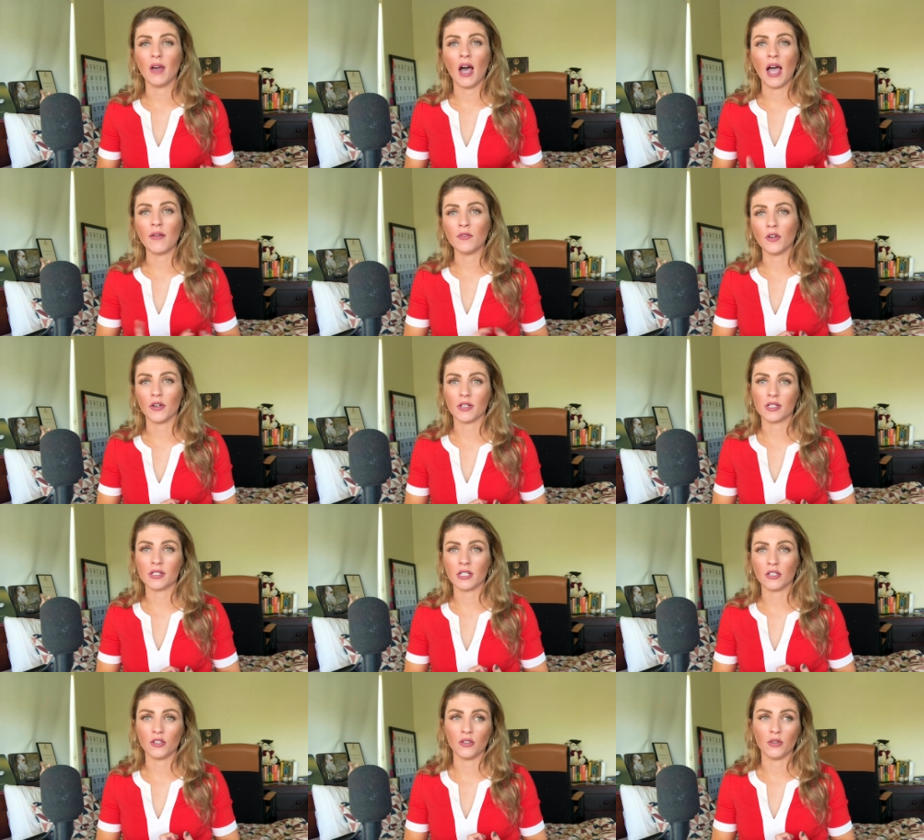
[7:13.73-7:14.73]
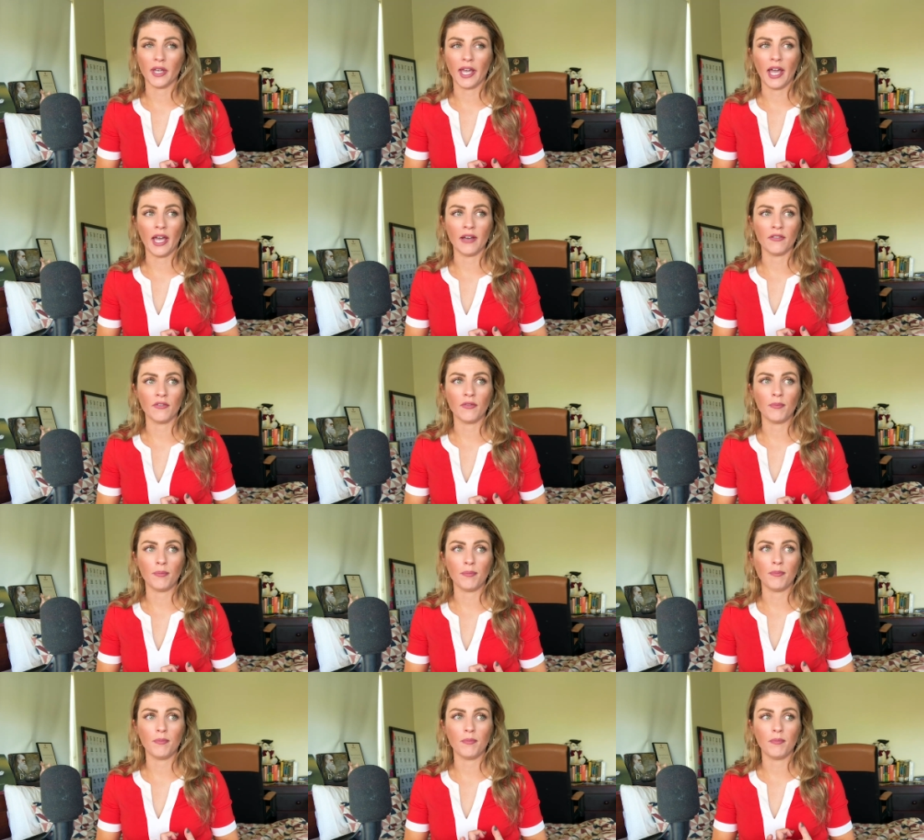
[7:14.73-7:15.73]
I've noticed that you have
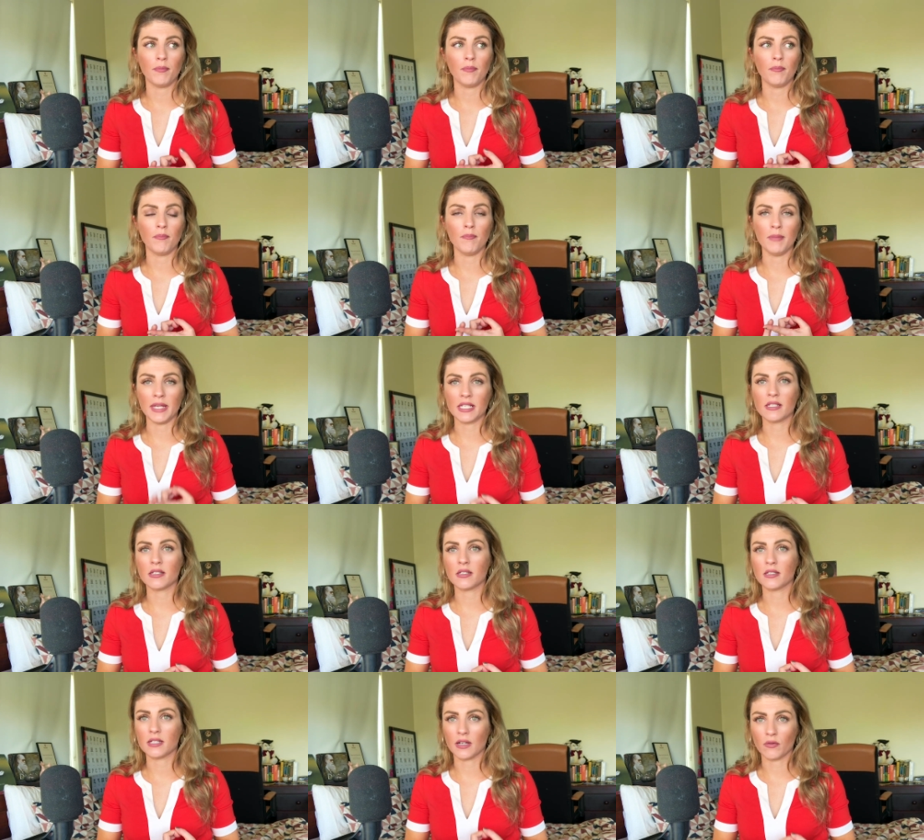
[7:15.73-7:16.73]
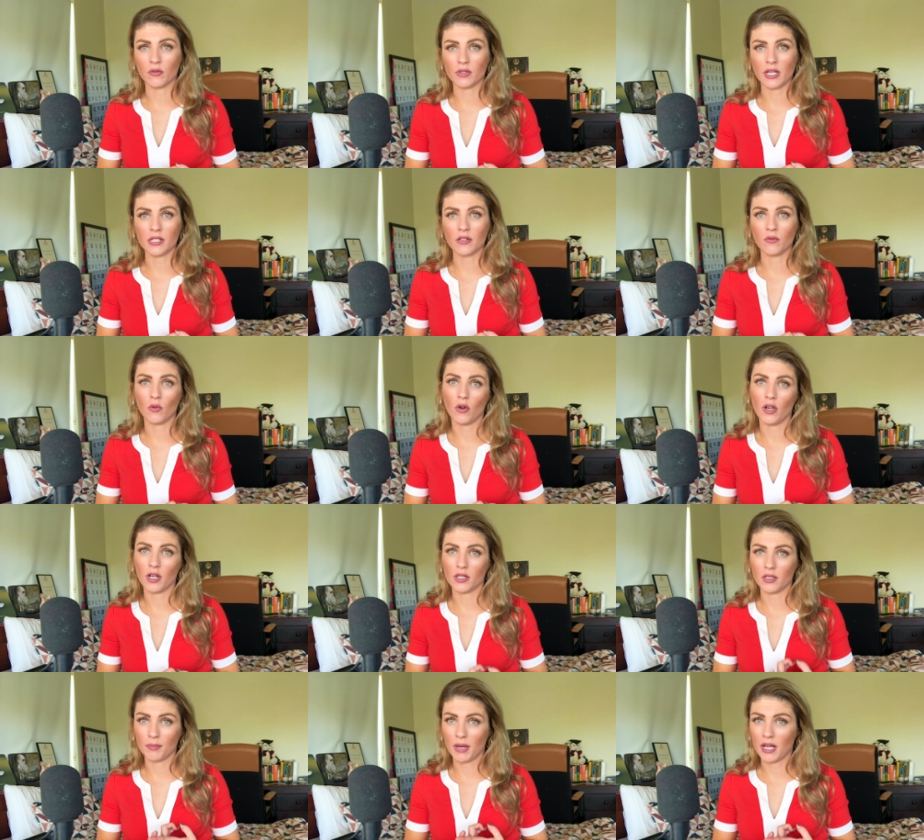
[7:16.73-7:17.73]
missed several days of work
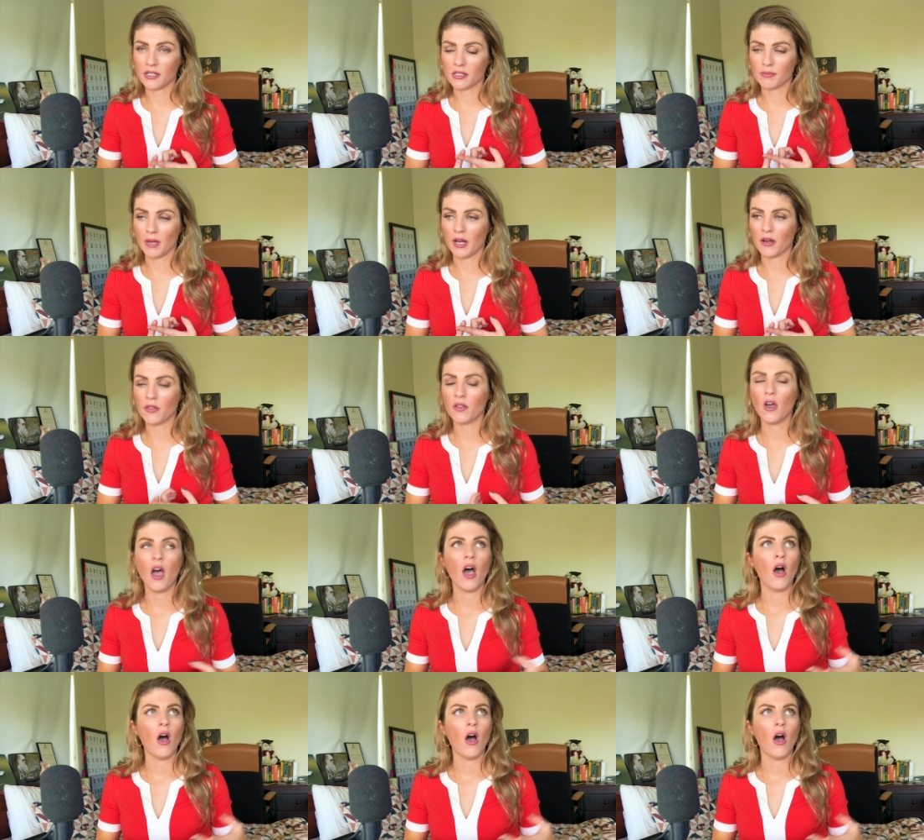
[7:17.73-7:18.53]
in the past month,